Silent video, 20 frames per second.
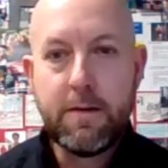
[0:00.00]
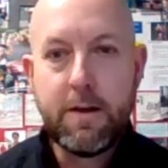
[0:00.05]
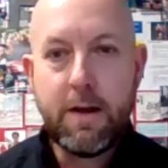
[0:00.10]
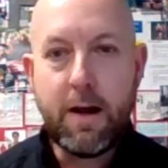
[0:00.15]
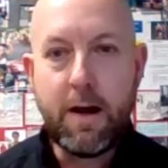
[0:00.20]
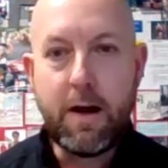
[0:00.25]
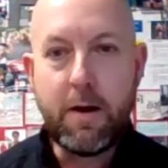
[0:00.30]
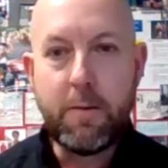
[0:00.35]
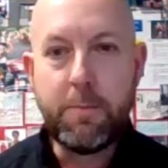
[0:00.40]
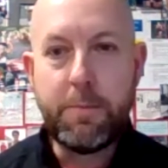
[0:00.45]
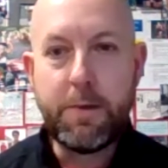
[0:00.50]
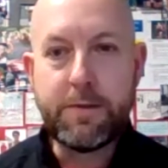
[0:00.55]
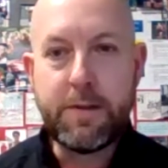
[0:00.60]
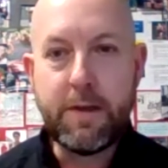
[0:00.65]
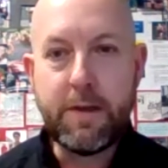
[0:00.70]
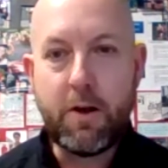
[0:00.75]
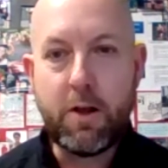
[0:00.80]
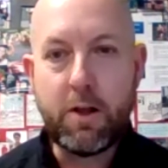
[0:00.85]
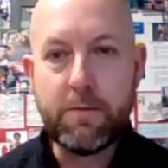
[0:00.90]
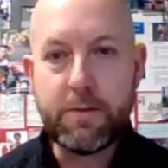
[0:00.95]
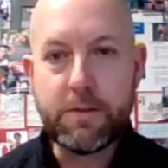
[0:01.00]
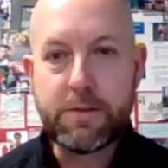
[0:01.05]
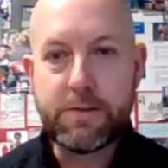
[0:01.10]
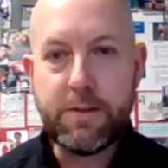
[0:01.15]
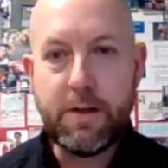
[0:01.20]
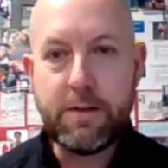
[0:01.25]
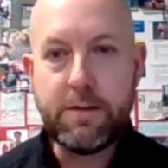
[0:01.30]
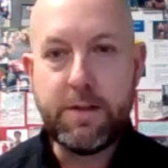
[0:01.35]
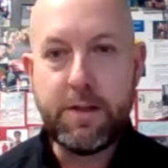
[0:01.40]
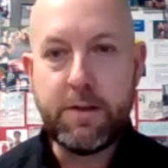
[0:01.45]
Um, but then all of a
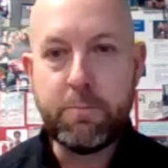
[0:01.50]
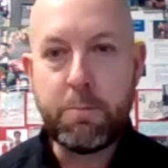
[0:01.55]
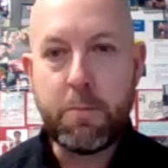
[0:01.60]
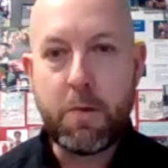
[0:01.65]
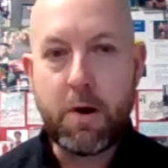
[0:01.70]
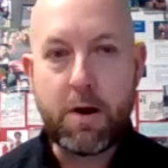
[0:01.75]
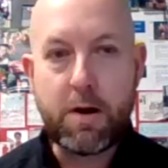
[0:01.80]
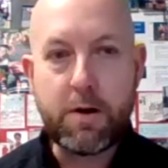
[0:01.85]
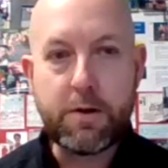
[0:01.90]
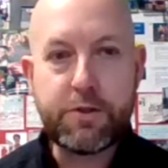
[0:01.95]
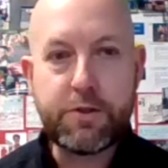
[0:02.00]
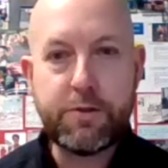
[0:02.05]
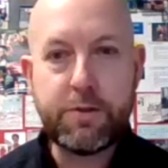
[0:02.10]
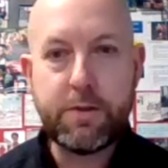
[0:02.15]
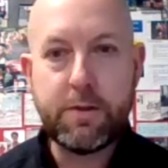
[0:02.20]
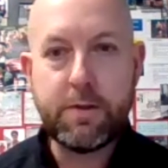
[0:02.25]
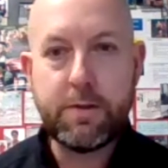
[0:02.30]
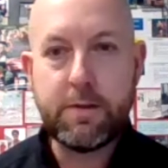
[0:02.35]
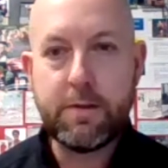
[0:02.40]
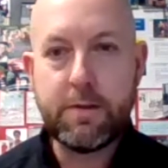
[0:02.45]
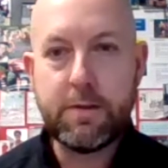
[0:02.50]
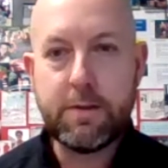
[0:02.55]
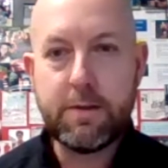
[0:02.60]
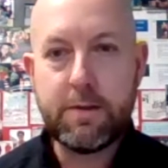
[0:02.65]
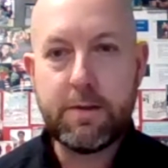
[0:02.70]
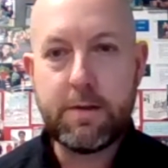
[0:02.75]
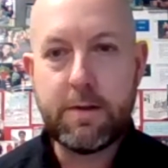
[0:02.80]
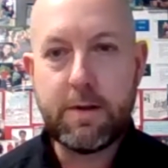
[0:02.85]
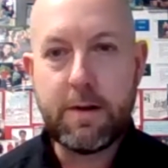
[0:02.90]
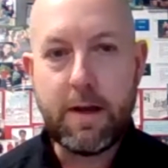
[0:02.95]
sudden in March,
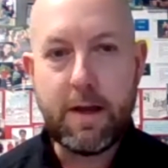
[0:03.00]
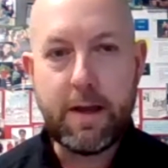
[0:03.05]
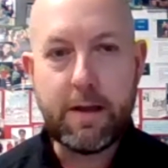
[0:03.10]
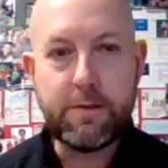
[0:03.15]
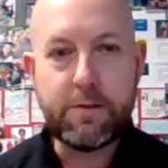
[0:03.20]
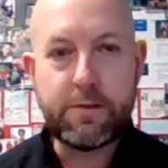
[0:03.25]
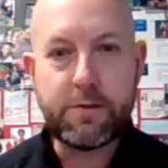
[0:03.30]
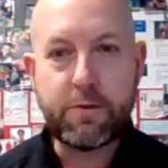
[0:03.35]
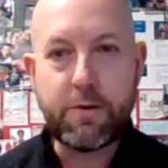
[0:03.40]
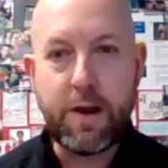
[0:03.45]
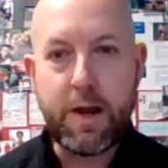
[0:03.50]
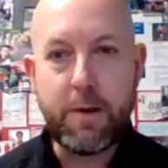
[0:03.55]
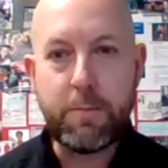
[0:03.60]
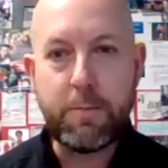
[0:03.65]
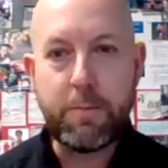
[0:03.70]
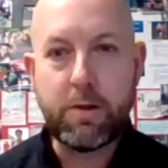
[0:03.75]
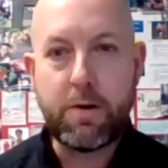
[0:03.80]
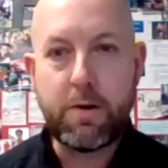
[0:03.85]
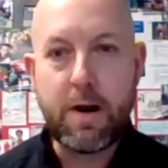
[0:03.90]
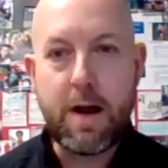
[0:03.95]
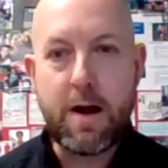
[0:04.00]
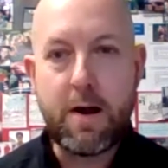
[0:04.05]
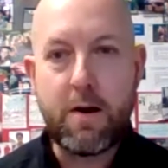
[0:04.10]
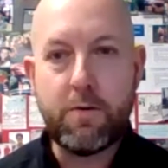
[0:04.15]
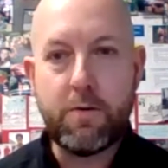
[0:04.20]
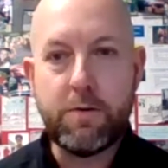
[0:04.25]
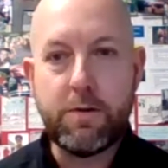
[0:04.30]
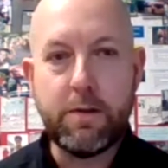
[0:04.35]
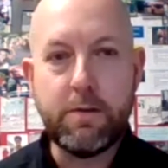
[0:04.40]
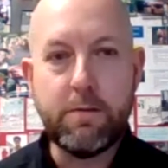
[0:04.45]
I had to scramble
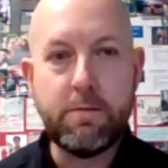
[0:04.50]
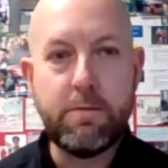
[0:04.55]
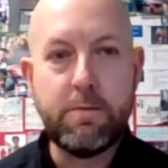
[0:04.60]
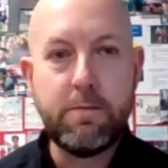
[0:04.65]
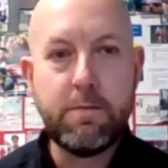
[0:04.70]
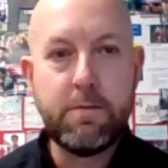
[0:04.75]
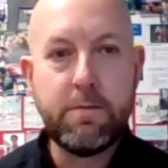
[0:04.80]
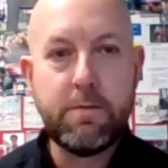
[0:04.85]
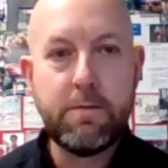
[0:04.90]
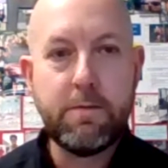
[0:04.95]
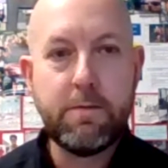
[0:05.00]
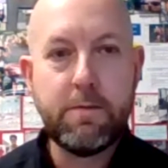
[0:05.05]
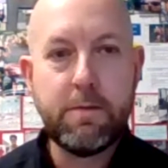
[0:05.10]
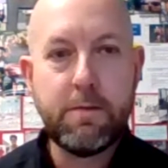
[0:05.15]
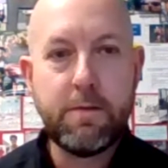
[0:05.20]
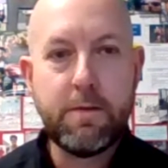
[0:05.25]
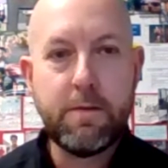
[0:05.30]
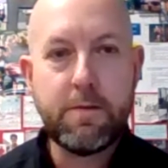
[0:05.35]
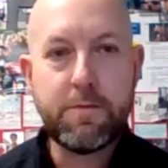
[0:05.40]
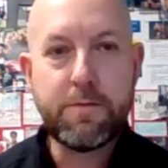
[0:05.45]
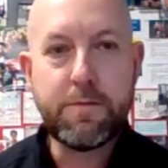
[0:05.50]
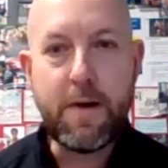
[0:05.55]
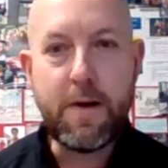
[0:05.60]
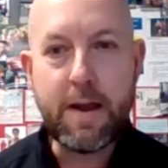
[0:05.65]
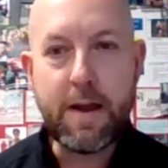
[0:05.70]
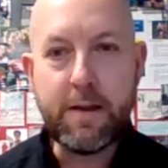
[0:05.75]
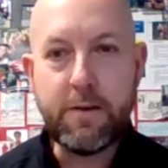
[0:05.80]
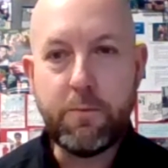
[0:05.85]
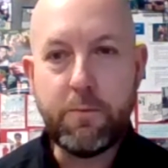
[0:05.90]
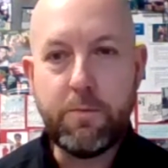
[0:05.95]
around and
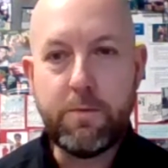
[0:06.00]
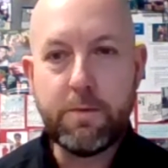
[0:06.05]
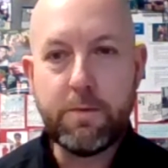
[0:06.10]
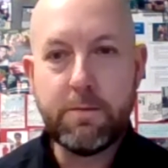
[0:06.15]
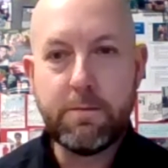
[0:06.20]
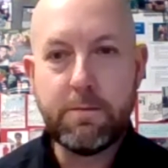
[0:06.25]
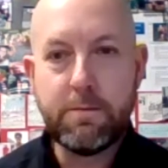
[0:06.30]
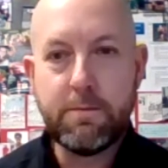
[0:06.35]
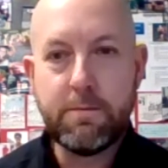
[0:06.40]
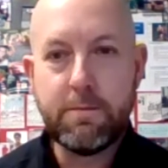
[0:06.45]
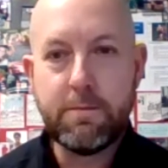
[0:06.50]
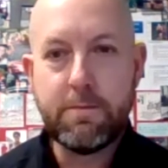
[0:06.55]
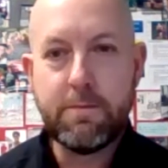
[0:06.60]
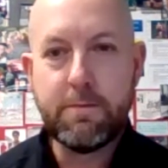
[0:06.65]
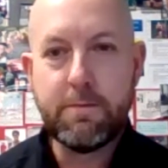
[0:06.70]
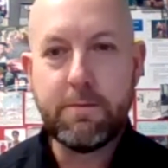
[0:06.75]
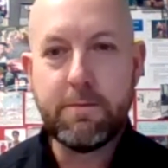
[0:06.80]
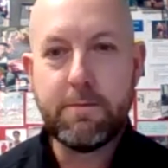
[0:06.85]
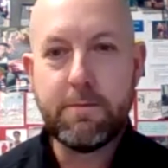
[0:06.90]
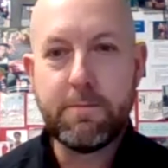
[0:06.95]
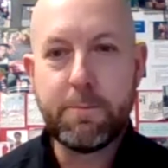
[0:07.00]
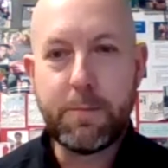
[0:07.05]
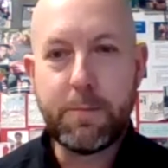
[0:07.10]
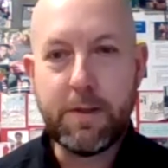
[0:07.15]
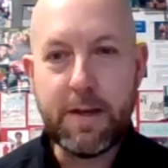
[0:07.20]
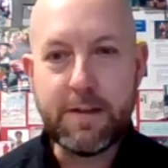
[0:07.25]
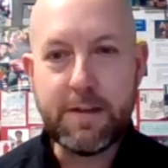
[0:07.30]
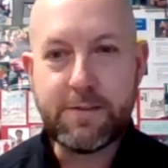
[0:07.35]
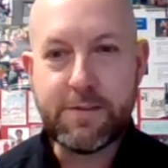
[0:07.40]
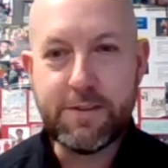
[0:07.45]
find
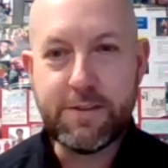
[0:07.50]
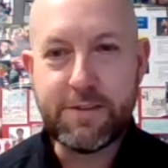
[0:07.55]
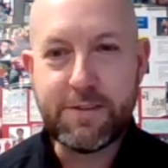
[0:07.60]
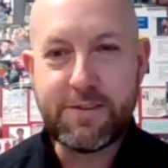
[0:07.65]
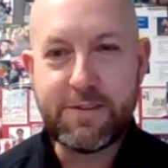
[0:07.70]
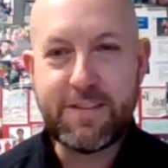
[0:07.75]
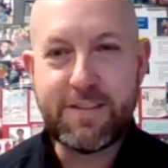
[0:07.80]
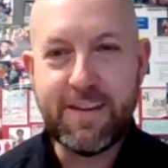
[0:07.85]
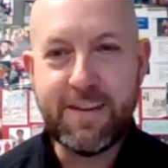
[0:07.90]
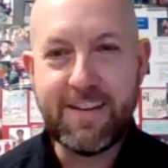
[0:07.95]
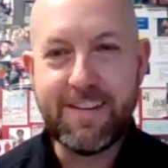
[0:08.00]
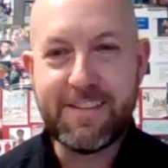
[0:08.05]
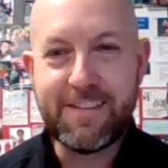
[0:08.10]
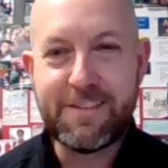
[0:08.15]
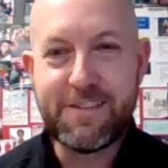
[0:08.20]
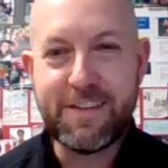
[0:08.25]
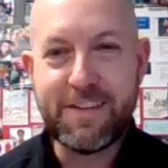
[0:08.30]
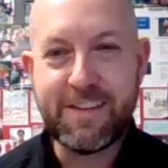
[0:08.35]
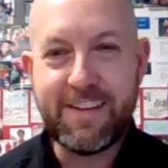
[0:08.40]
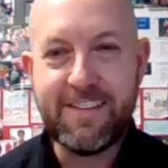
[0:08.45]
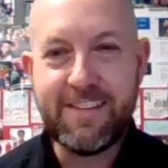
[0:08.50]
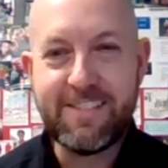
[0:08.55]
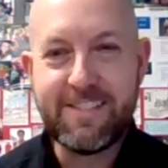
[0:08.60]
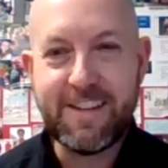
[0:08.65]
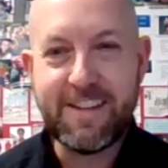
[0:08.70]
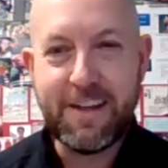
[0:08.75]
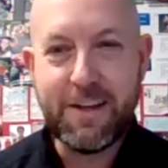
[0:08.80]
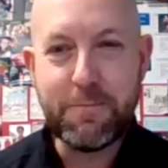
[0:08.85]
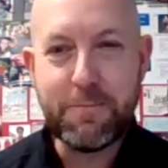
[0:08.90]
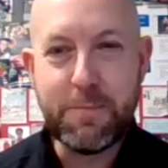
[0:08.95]
places to, to,
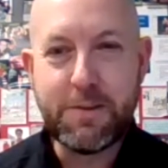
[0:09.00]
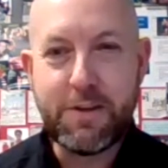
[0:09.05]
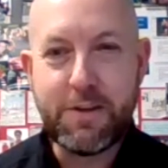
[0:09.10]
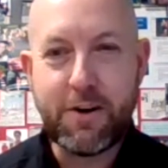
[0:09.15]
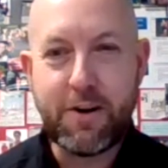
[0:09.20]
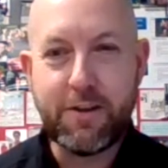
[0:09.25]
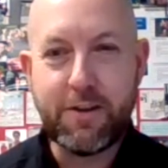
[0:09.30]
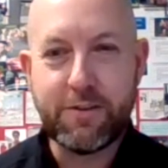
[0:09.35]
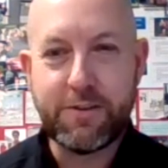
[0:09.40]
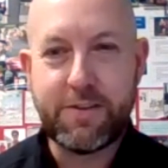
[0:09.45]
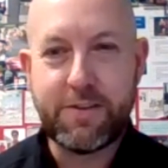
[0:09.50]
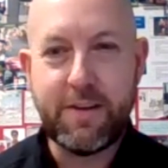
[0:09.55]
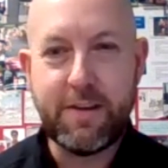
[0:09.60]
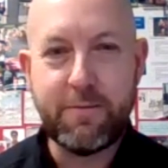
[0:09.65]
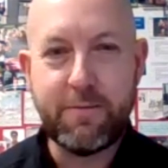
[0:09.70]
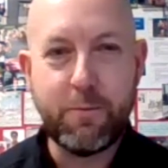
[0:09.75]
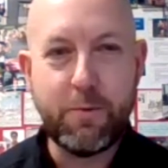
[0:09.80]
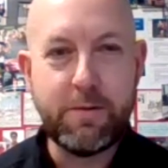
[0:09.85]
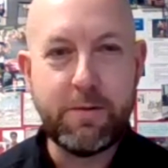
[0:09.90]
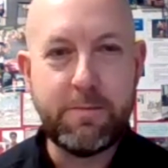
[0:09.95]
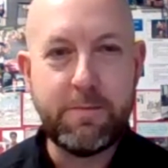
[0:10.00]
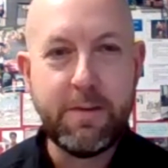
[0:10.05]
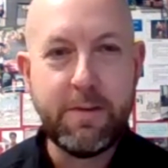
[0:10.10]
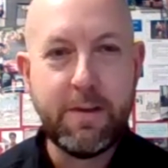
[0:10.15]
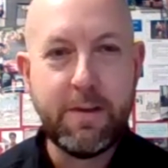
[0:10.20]
to get materials that would